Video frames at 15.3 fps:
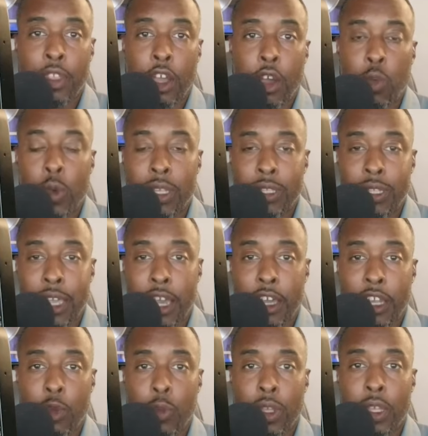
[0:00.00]
went down.
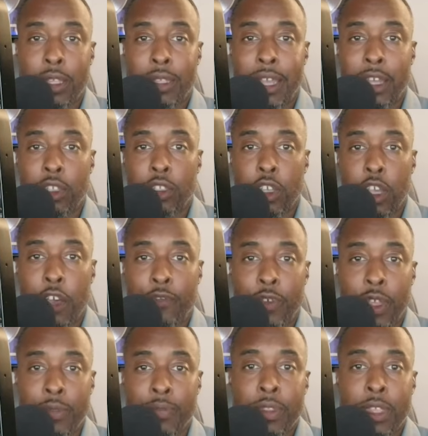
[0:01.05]
He went down tough,
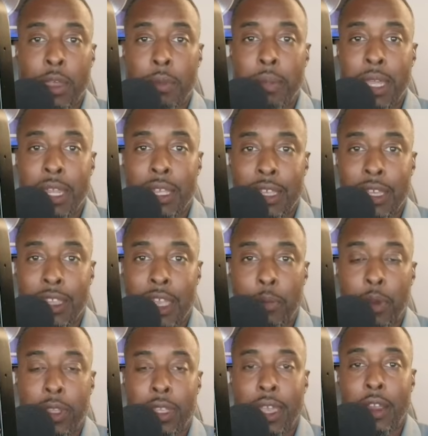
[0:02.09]
and immediately they put
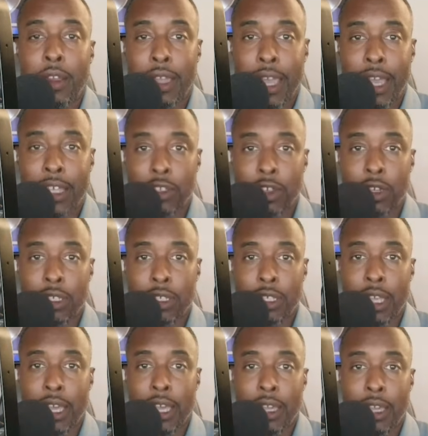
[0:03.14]
the air cast on his
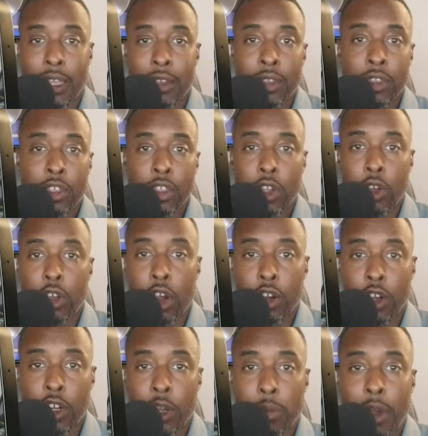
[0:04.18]
leg and, you know, carted him
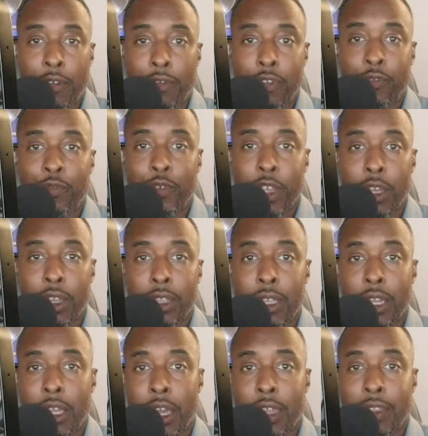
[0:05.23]
off the field, and then he got
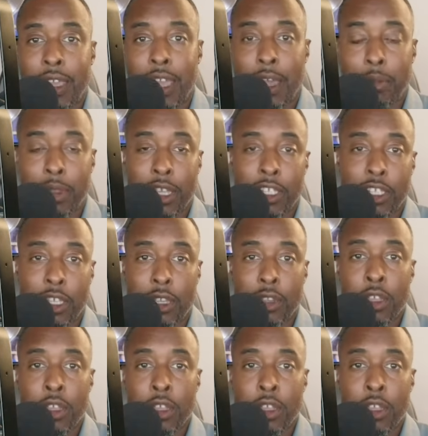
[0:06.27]
in the ambulance and,